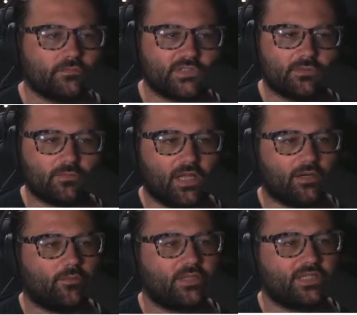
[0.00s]
I'm glad
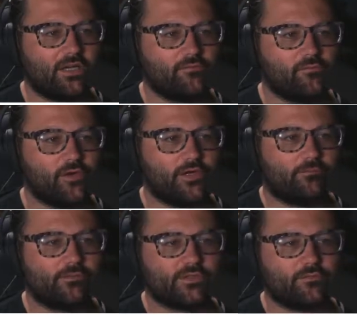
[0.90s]
it worked out for you
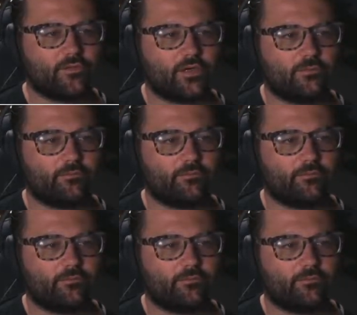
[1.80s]
so far.